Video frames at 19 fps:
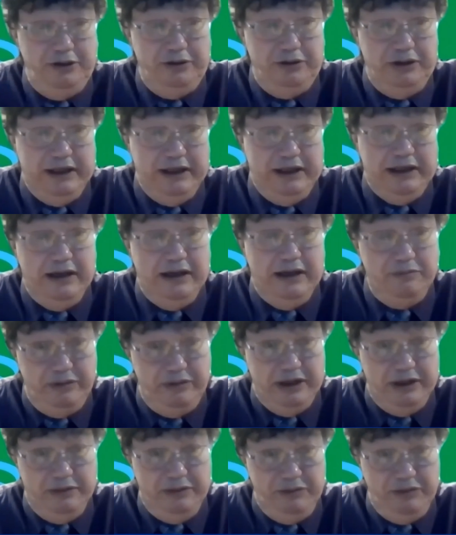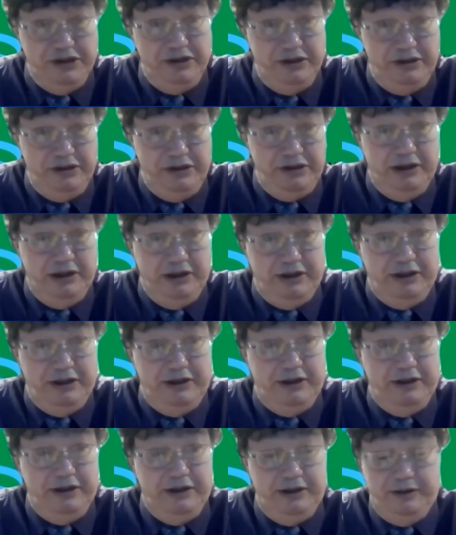know, like I'm I'm in
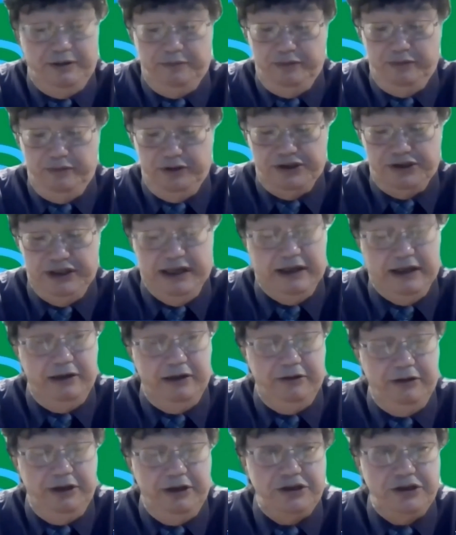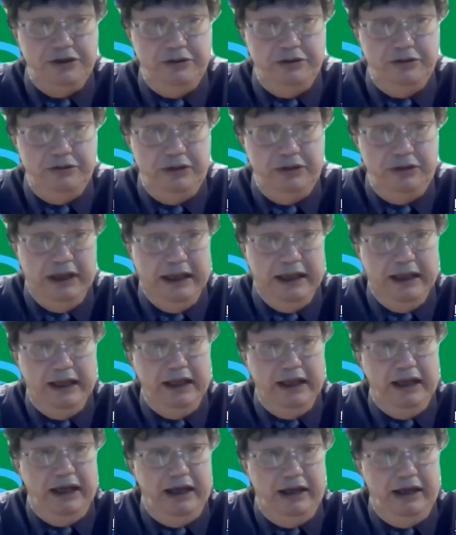uh, the uh, Seattle area too,
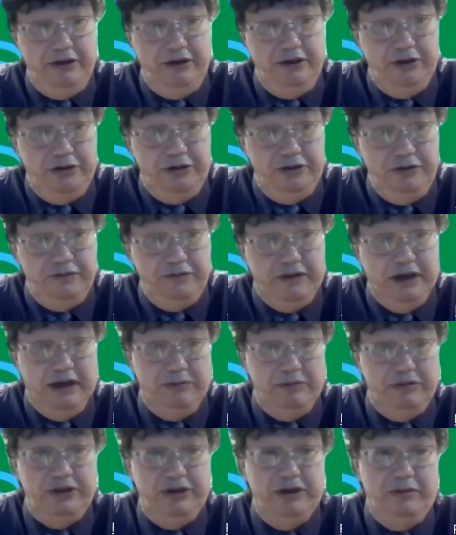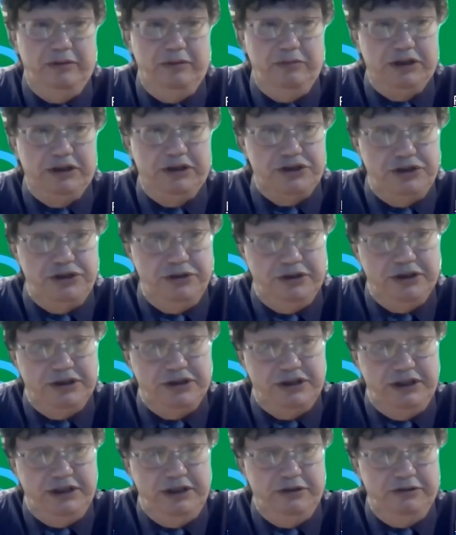and you know you've got uh, Muckleshoot
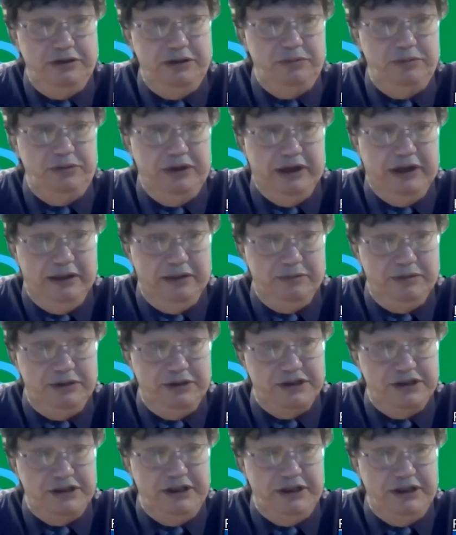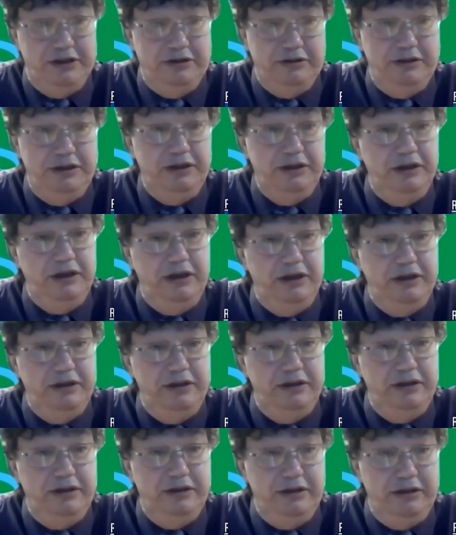Casino and the Puyallup Casino and
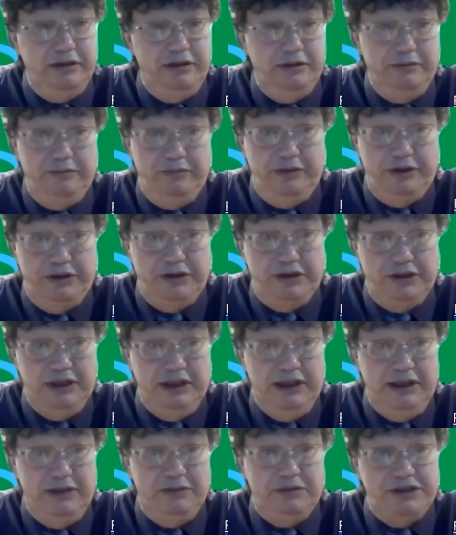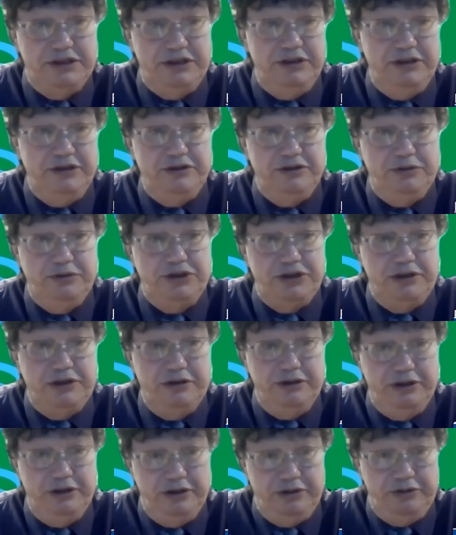and uh, the Tulalip casinos, which
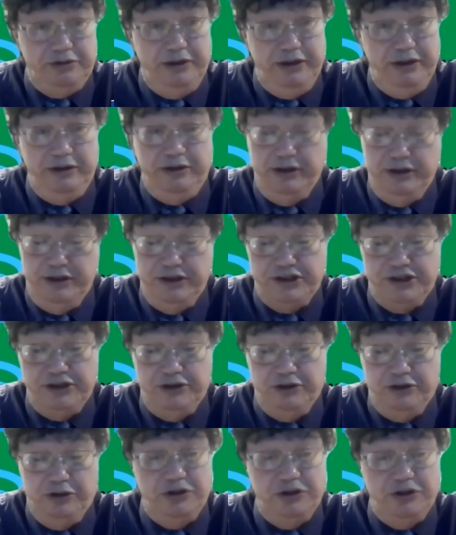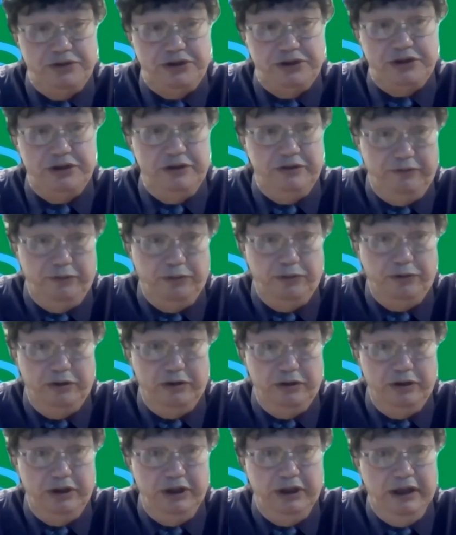are the three, the Nisnahomish, which are the
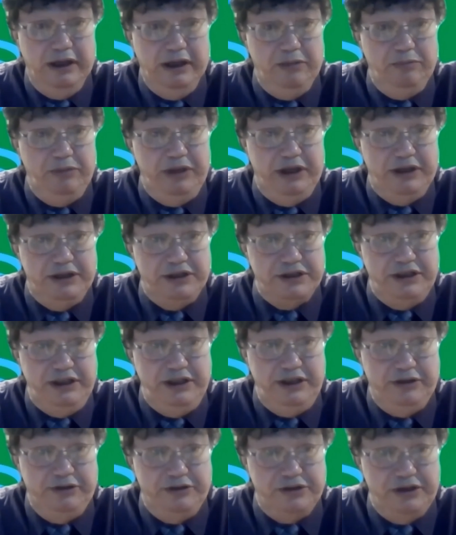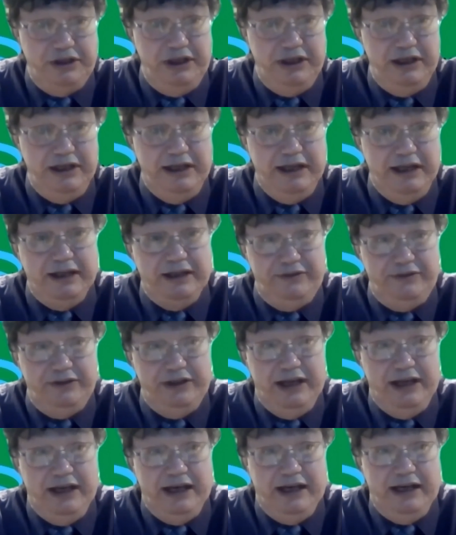four big casinos. And then out for
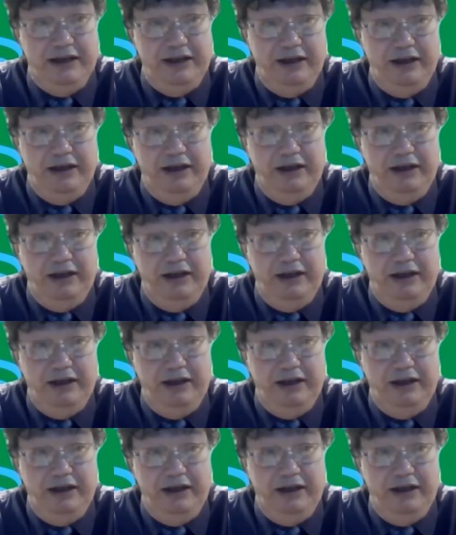that,